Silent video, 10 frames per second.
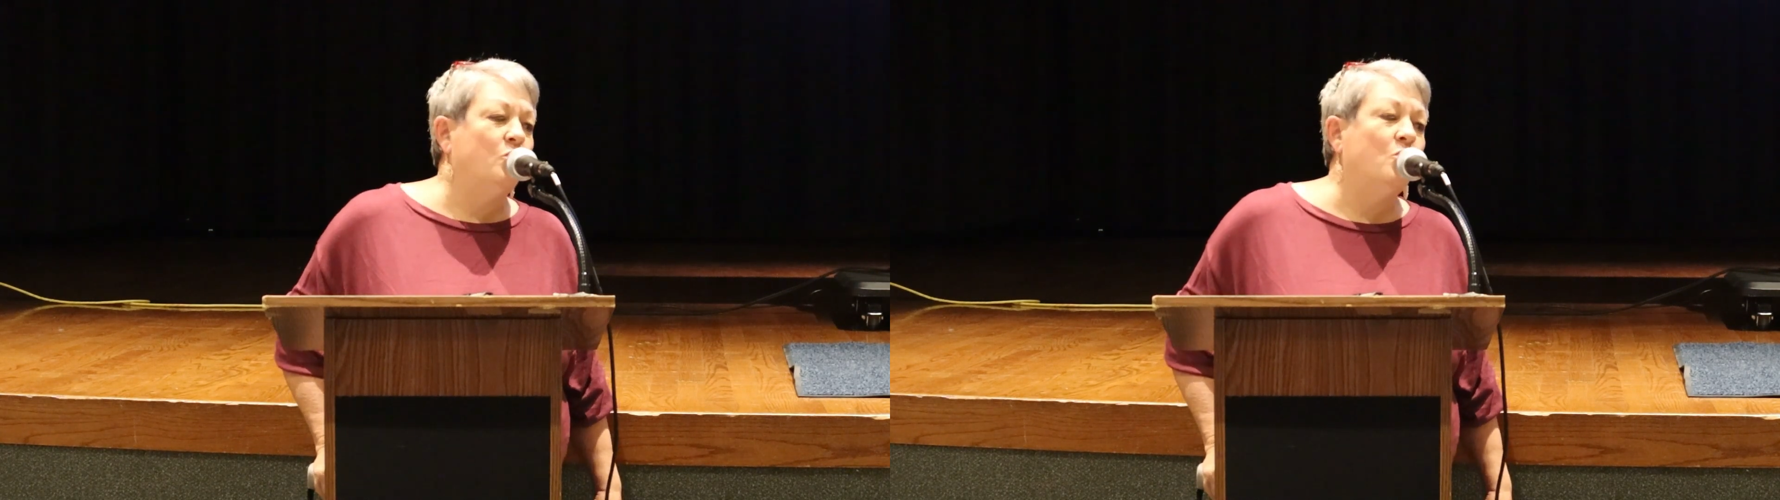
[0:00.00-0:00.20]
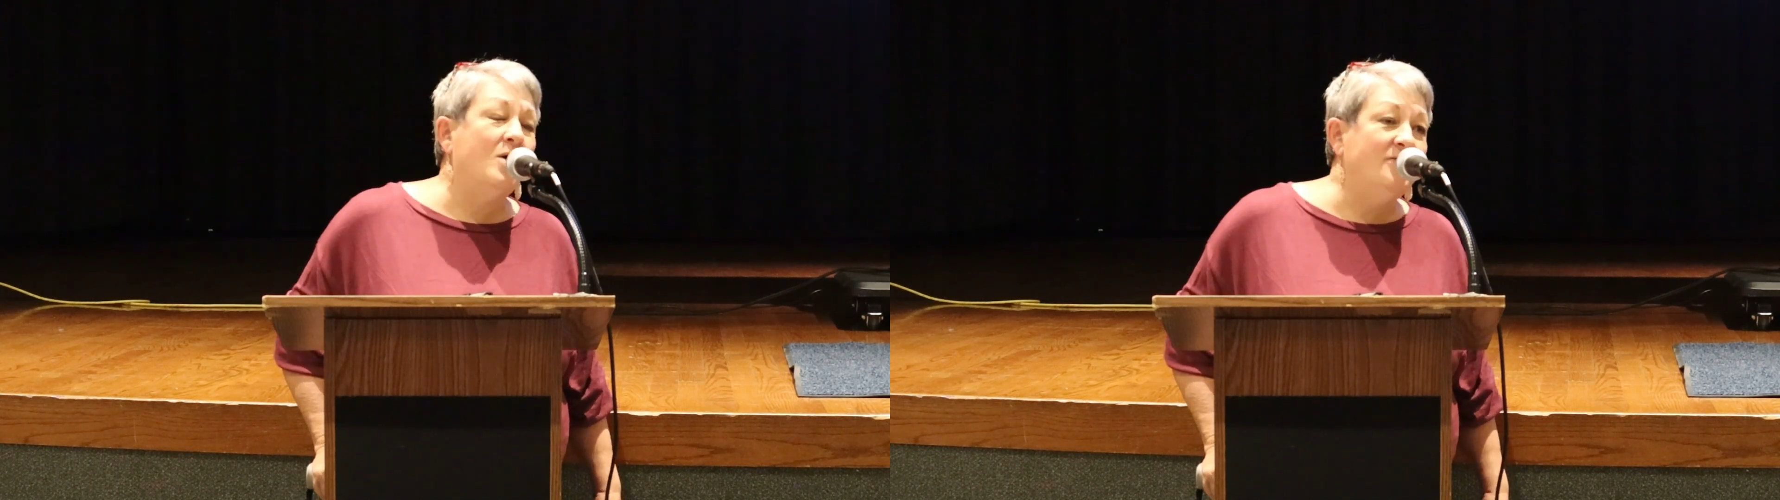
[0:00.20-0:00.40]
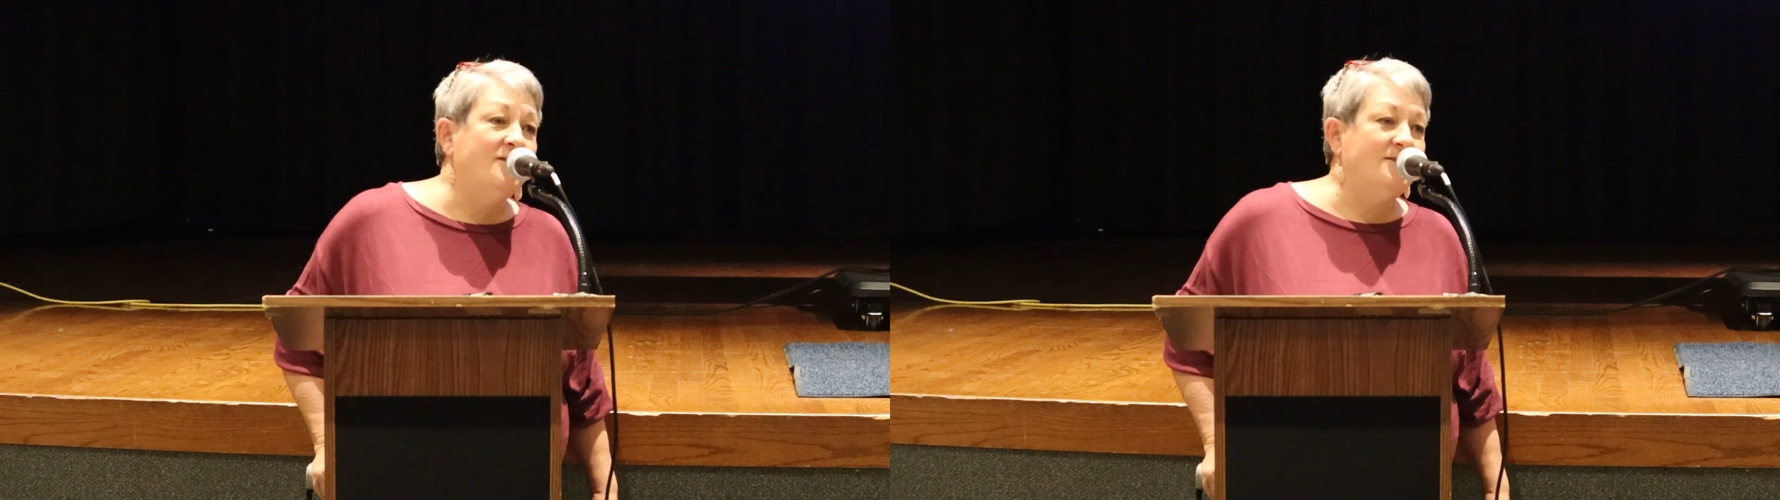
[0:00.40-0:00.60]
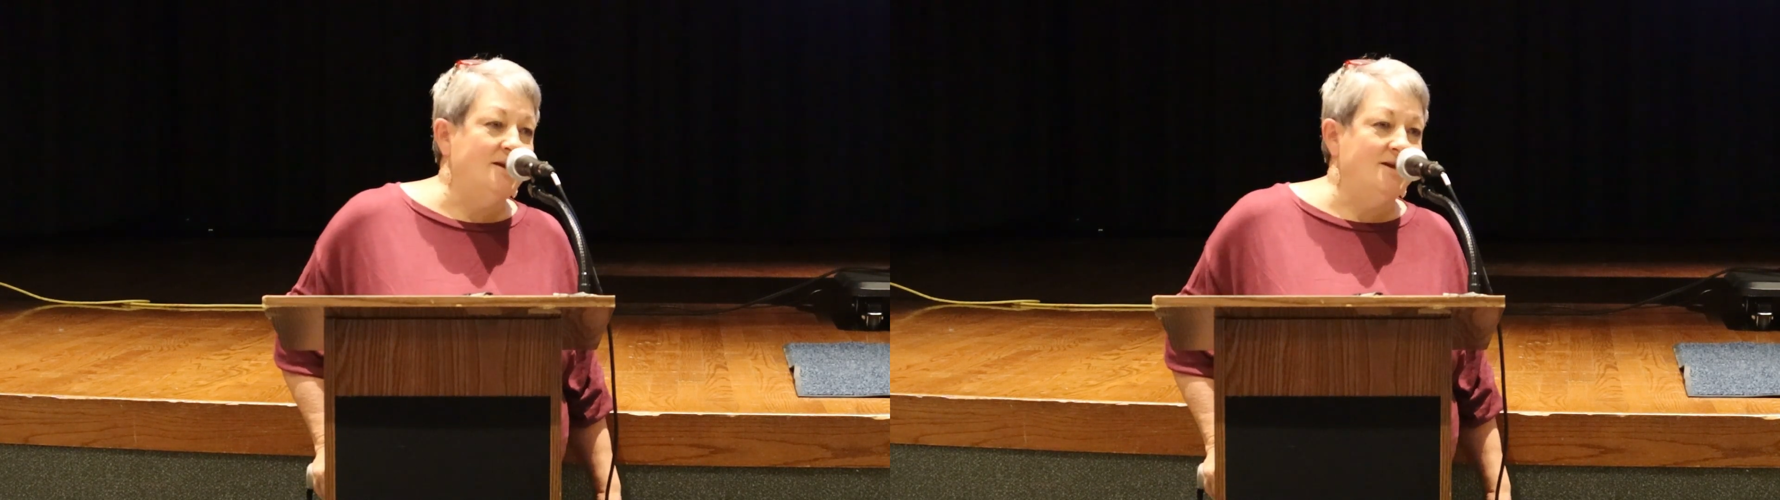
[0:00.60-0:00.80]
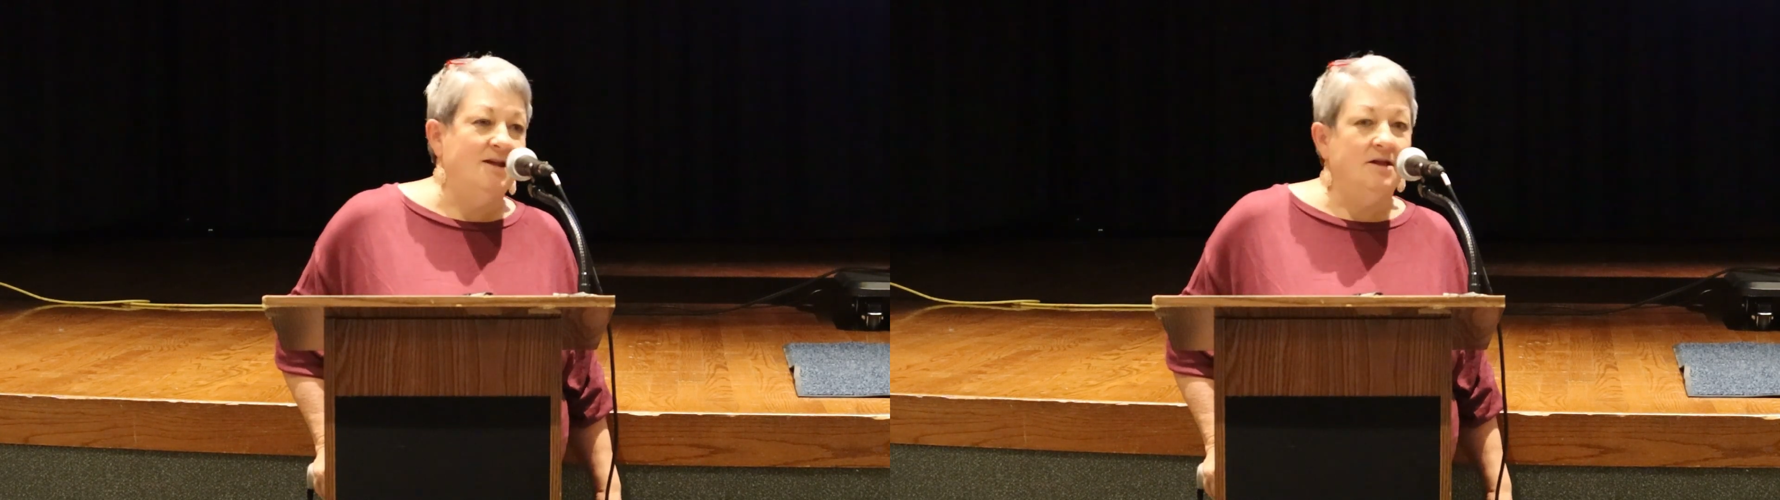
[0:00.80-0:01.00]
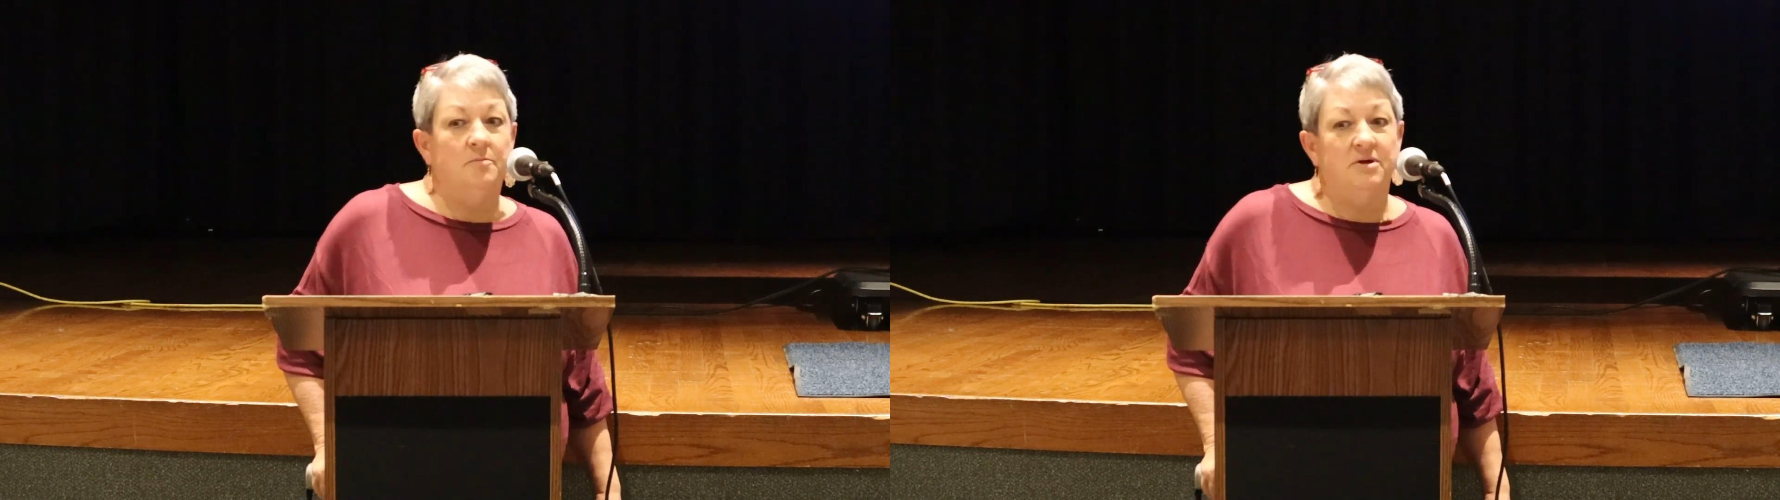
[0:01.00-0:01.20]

one that they need,